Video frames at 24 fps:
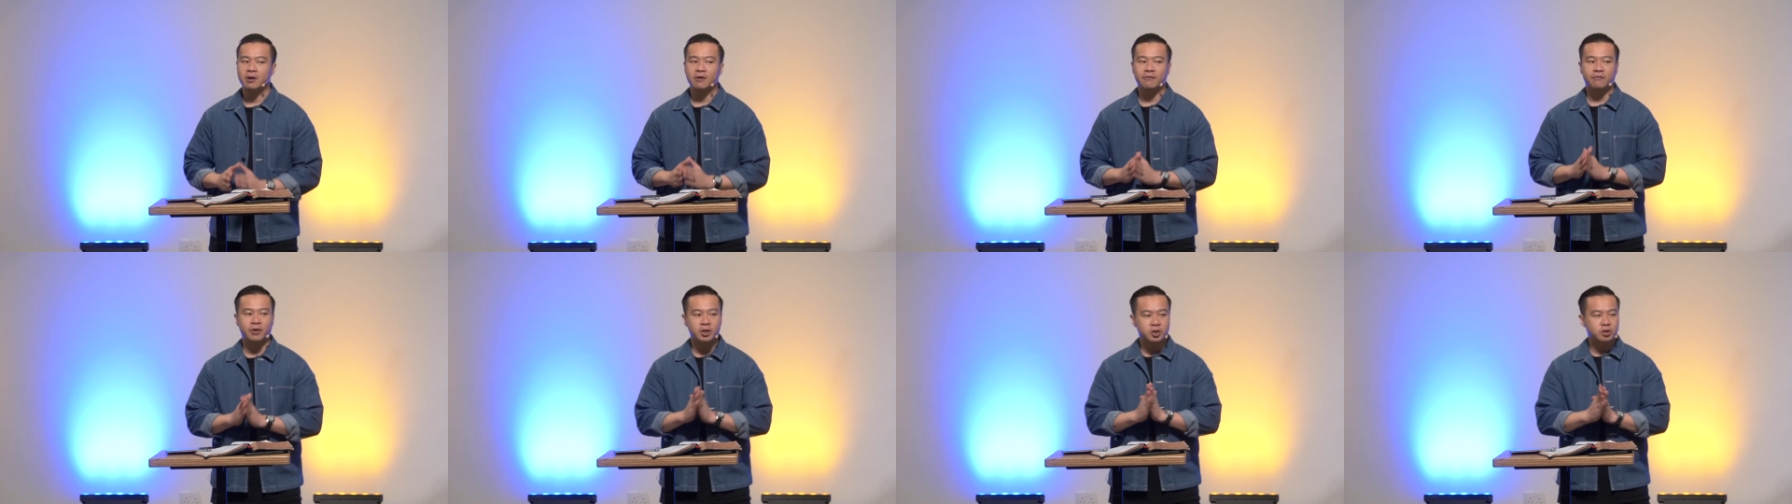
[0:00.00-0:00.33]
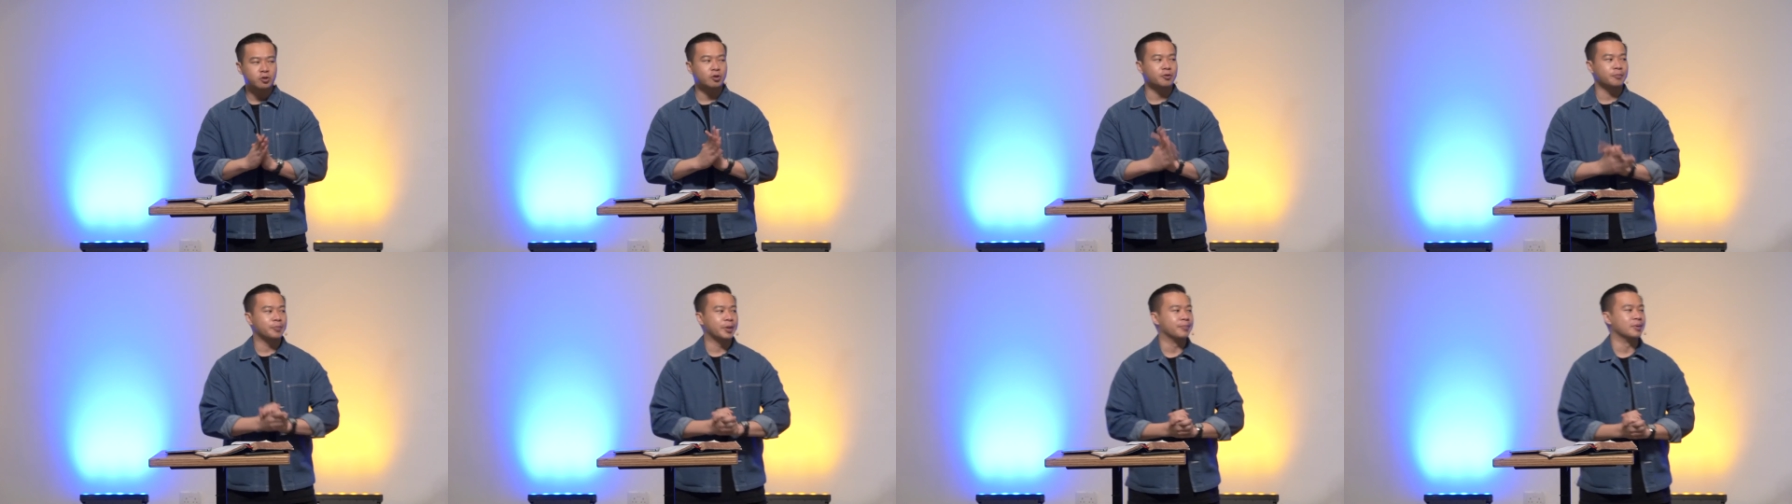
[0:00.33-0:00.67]
First
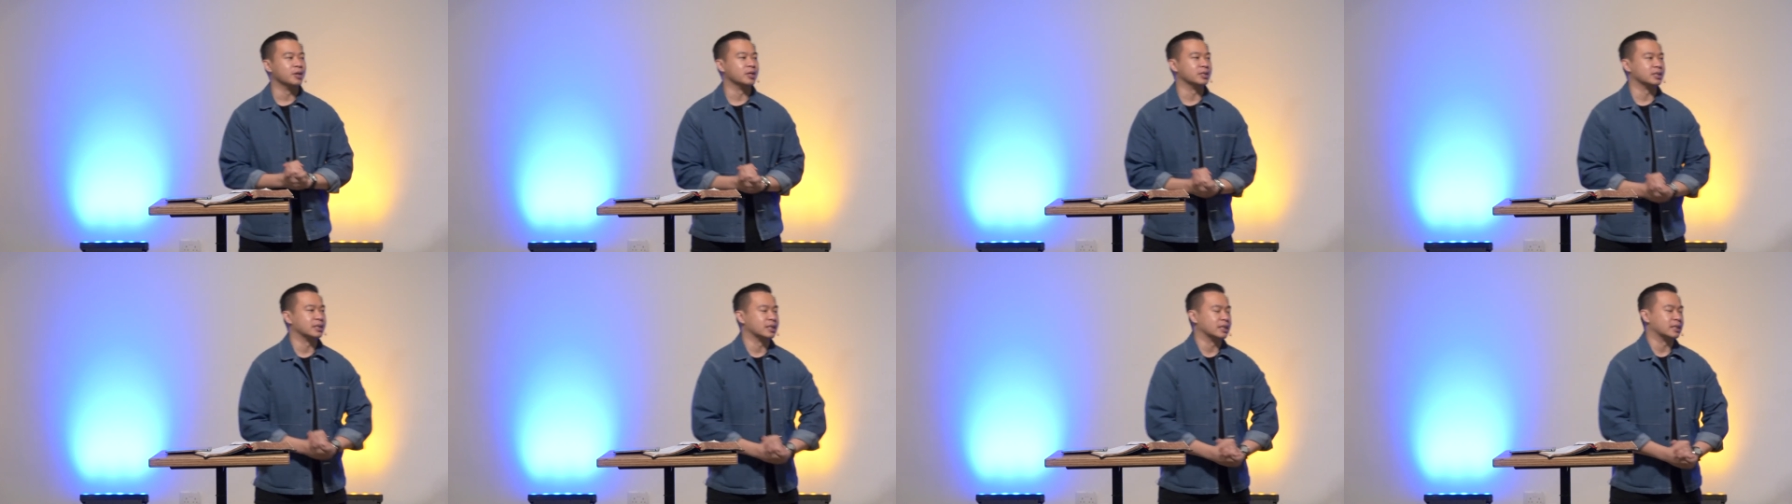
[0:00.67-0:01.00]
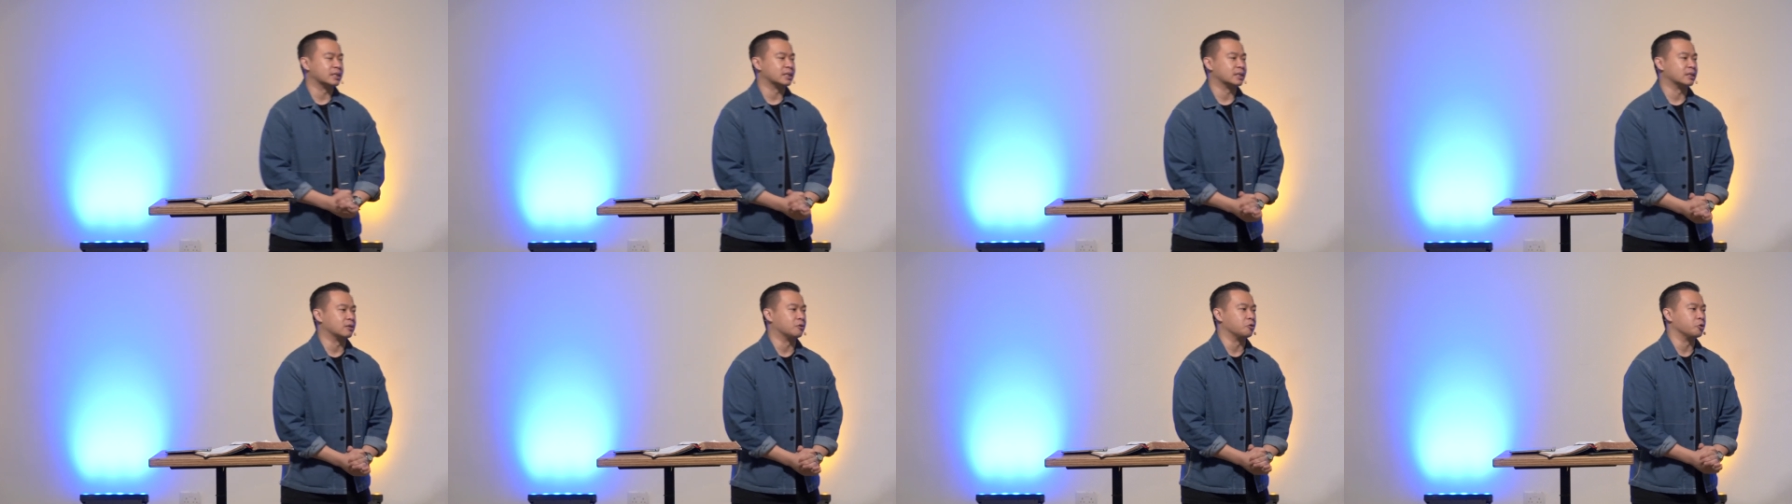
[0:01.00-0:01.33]
group of people is
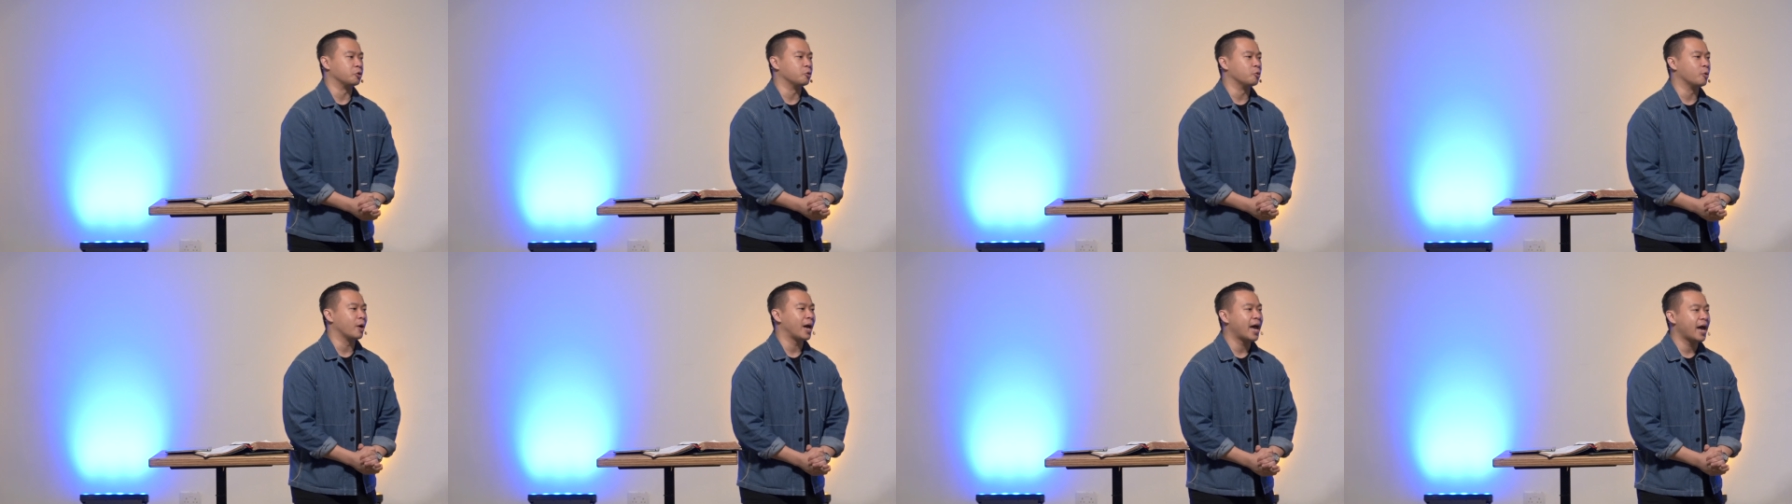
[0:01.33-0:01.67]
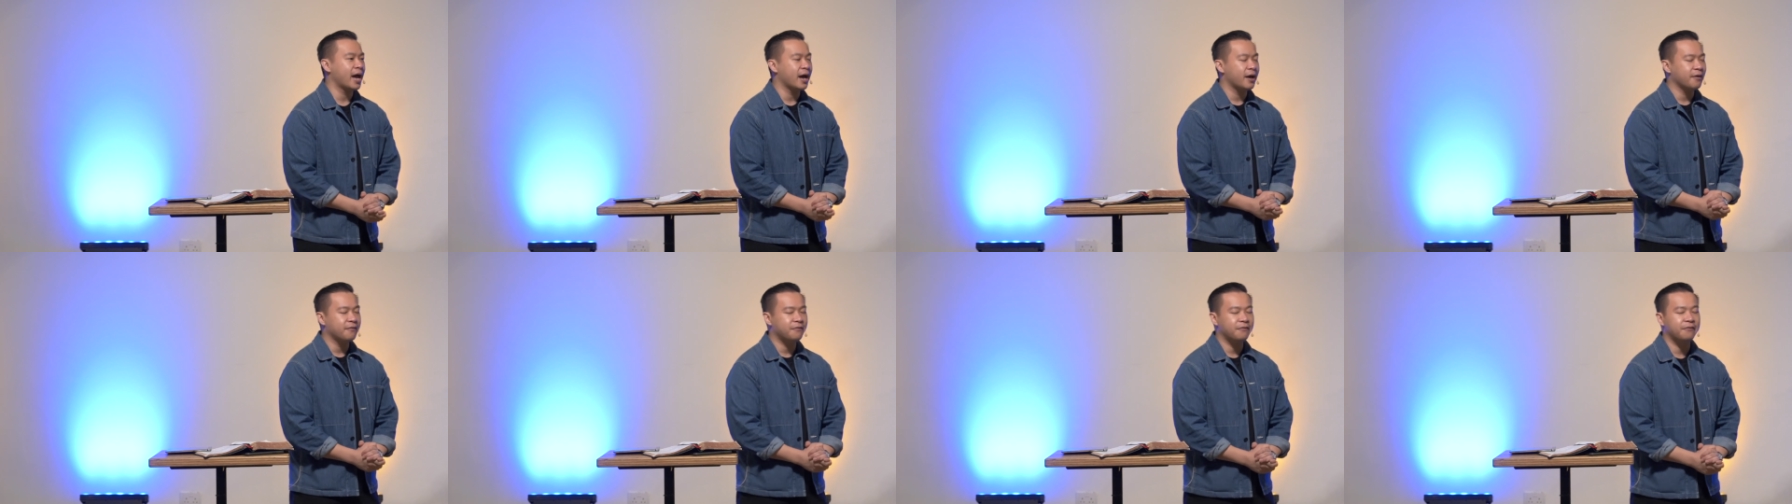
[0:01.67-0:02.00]
this. You know, you
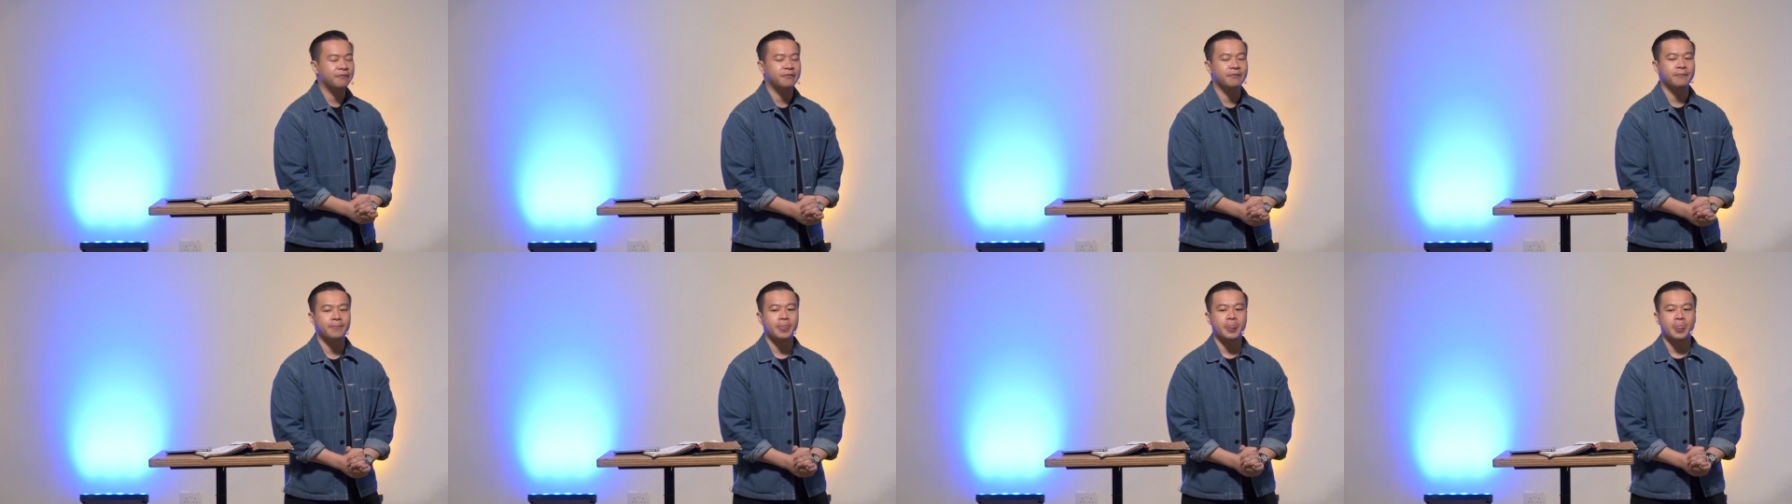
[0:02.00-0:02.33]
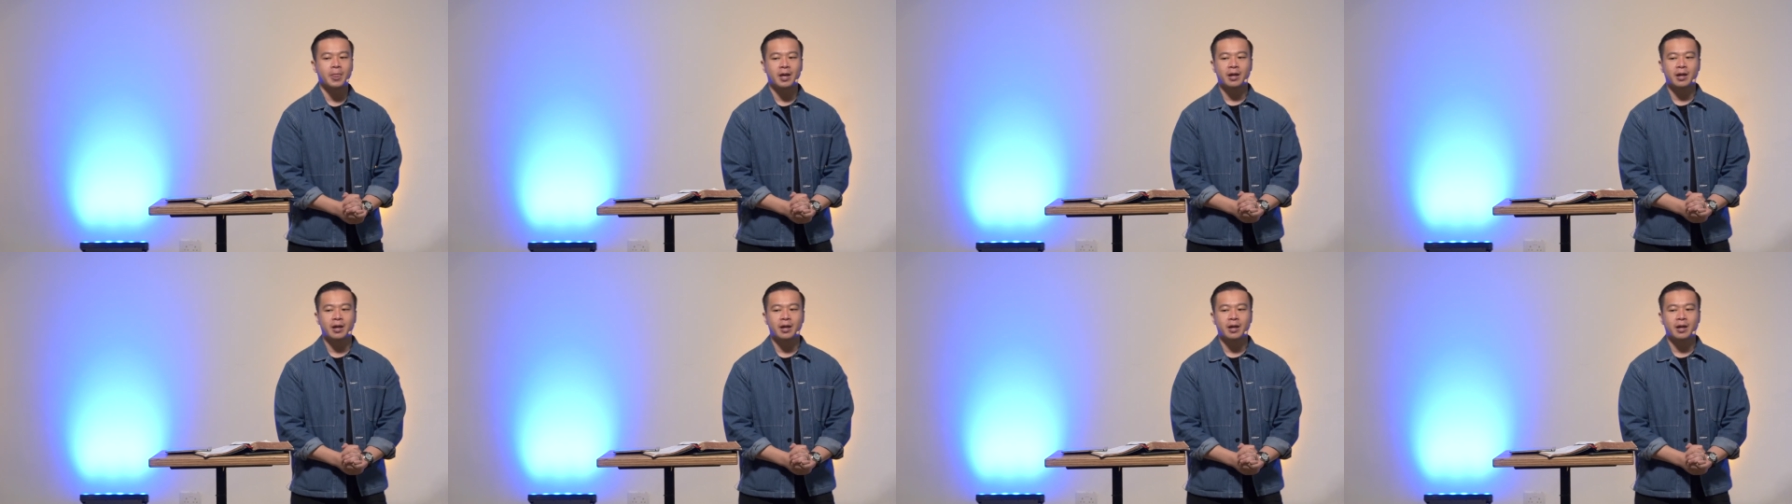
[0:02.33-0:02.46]
have